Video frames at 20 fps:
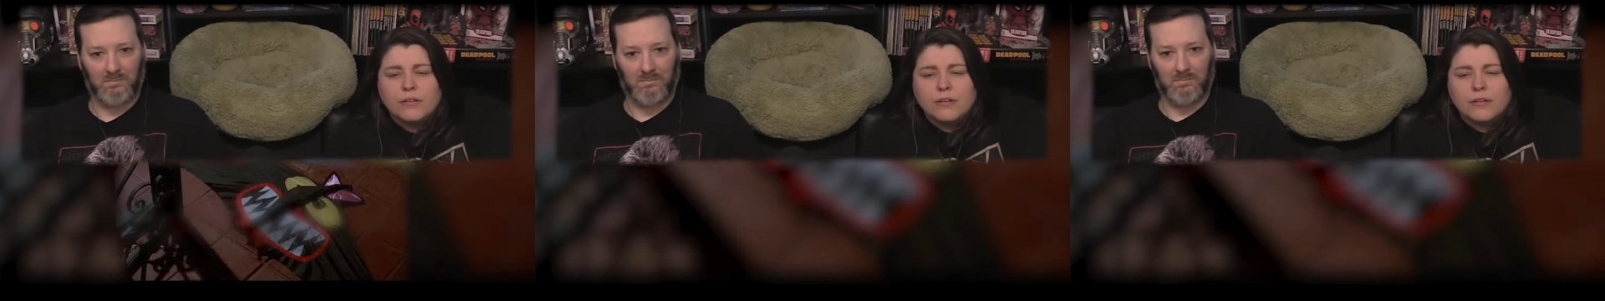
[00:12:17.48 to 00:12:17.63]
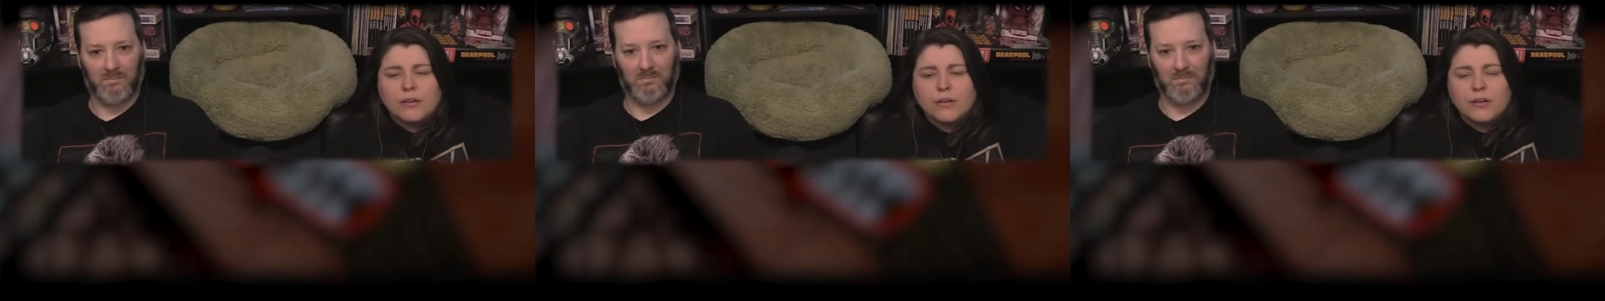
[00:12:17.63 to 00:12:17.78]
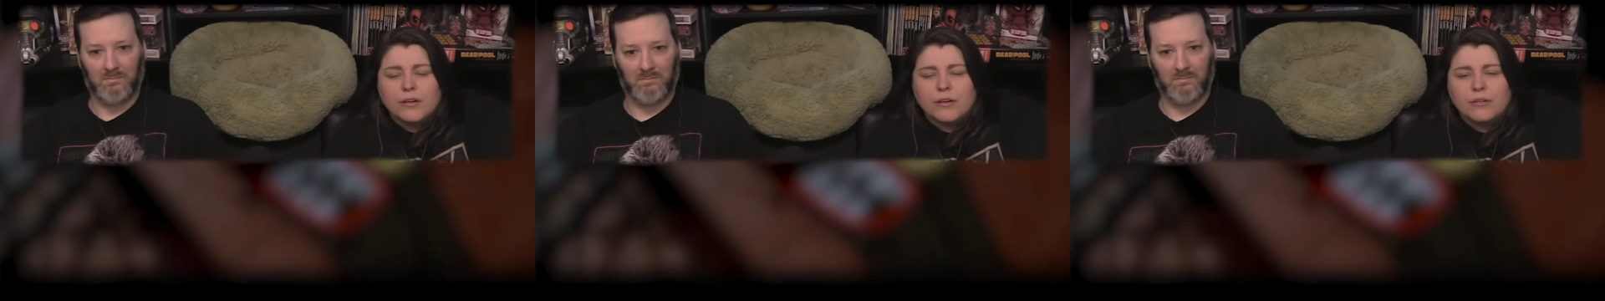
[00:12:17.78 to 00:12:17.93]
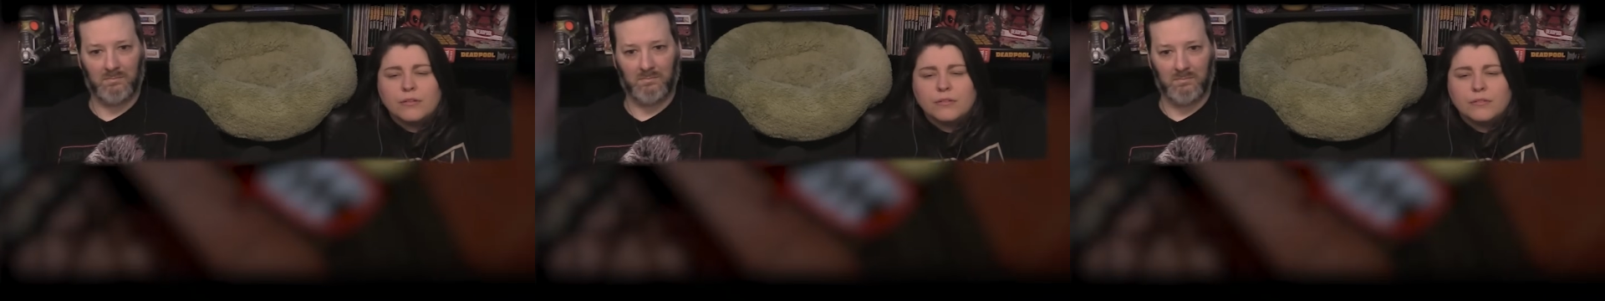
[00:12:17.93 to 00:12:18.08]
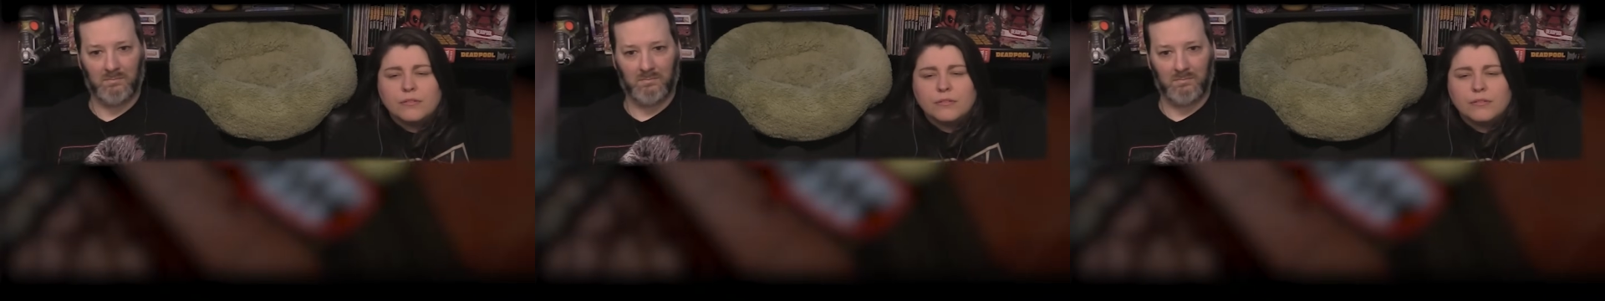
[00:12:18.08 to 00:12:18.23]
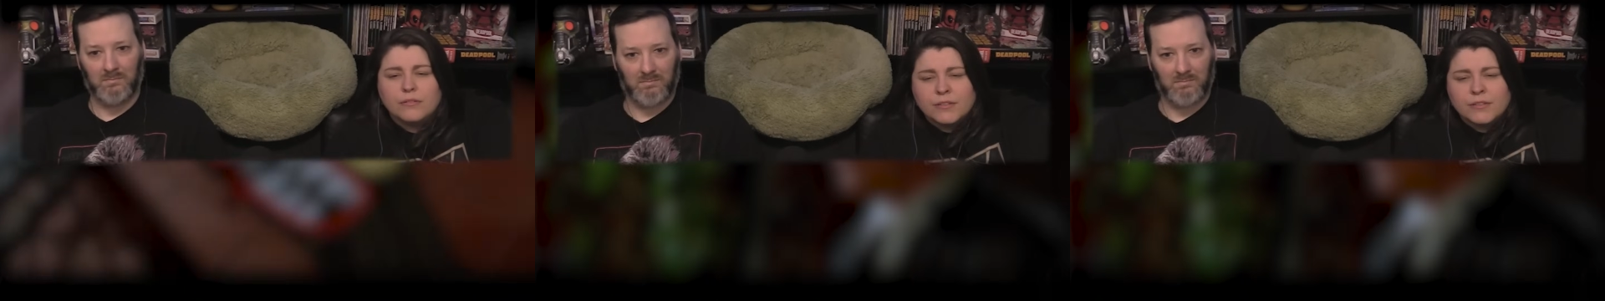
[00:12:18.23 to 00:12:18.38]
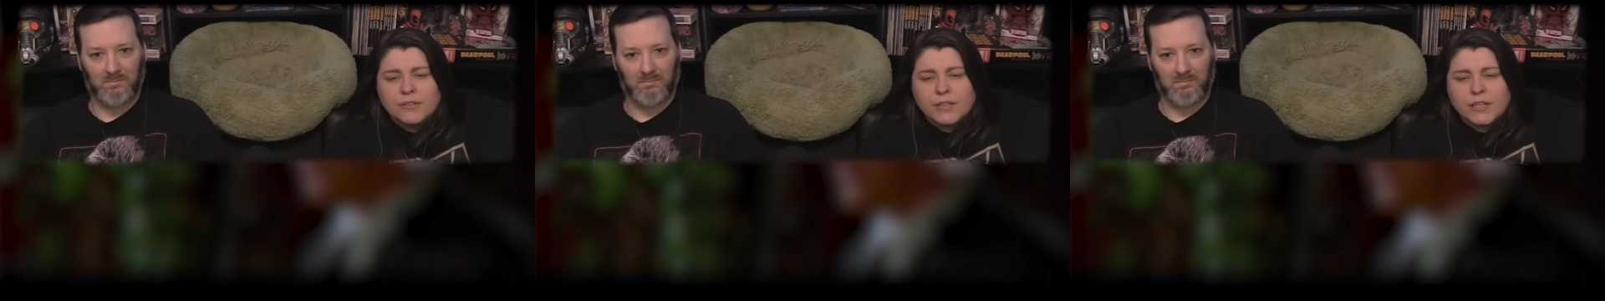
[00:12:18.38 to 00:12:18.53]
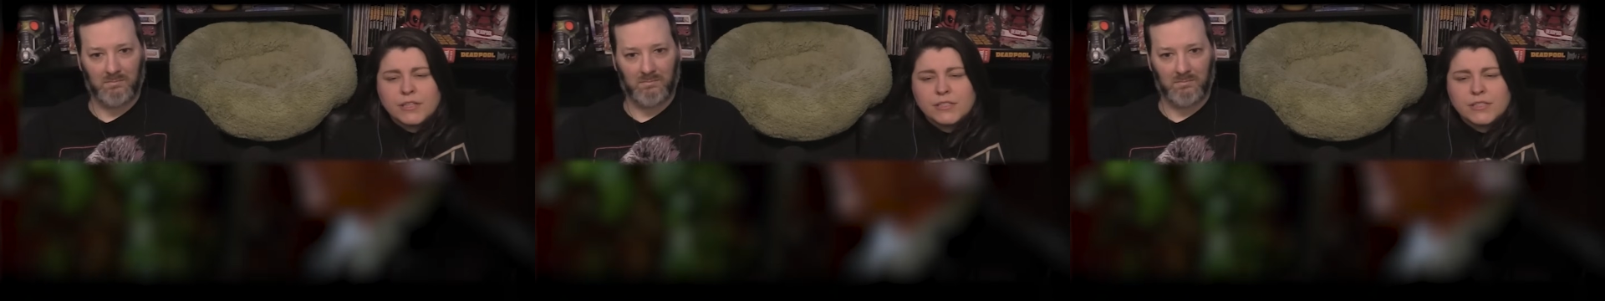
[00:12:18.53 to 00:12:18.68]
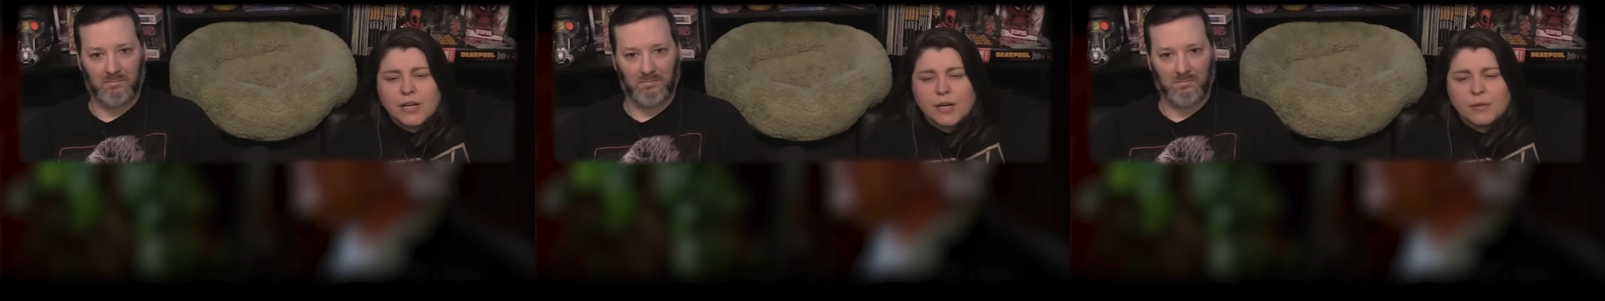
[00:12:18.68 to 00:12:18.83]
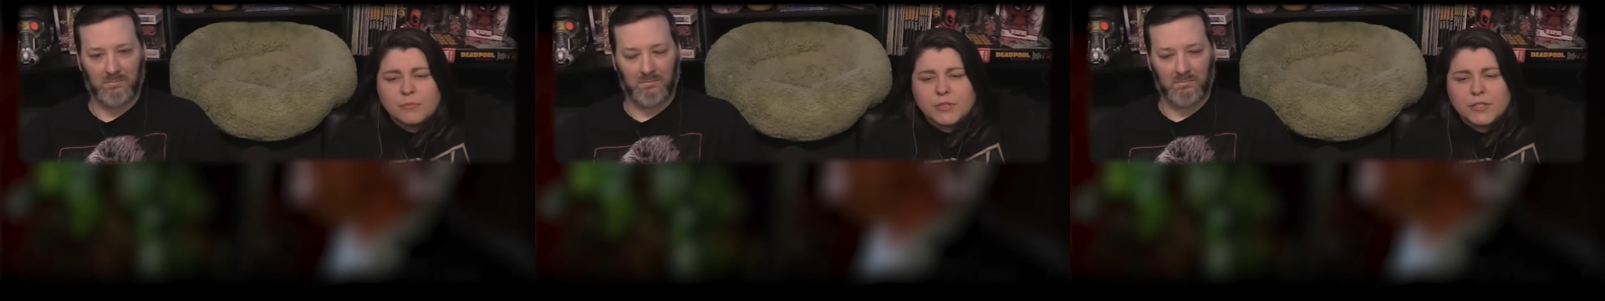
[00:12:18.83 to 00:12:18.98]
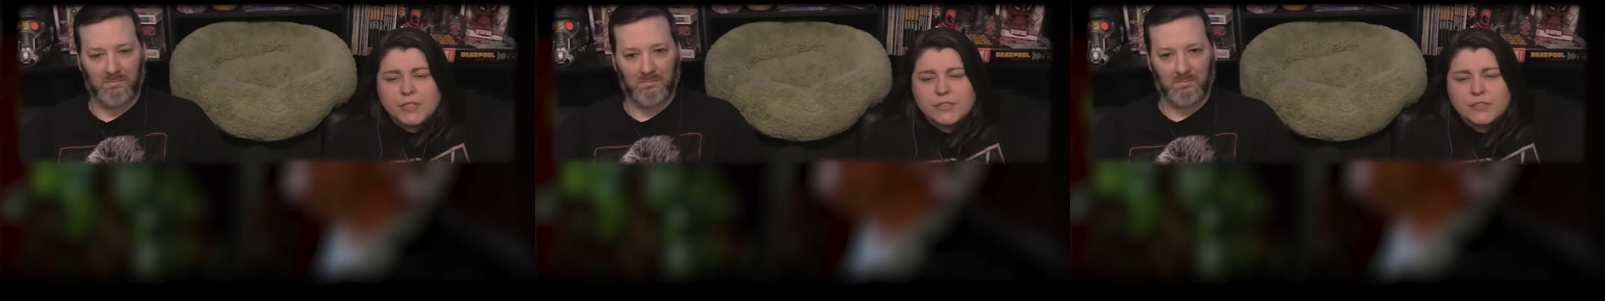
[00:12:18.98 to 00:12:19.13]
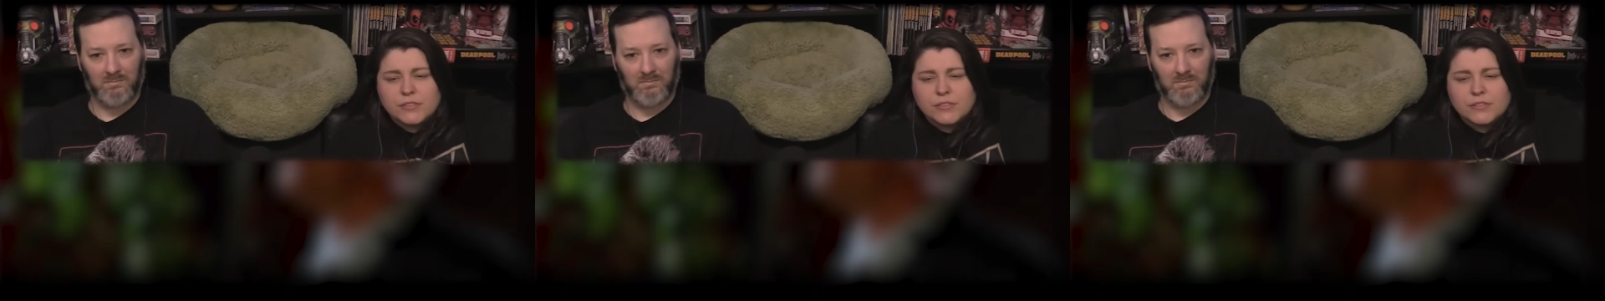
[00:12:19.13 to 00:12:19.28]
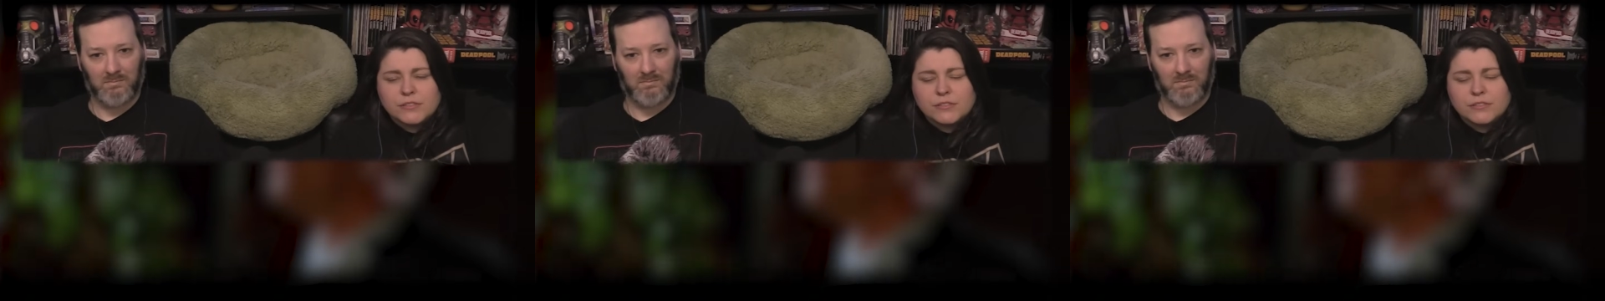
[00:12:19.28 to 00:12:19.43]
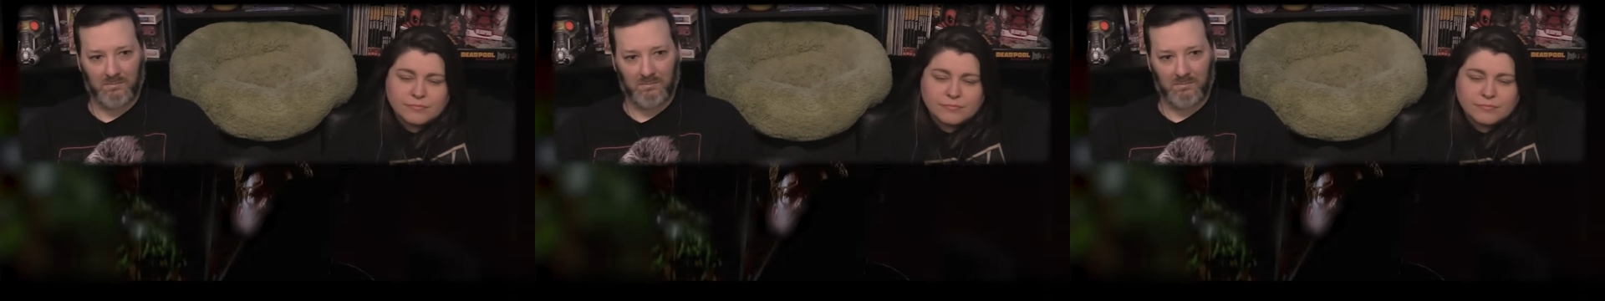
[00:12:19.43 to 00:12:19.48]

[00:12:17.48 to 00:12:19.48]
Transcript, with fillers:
Speaker 1: Uh oh. That's ominous.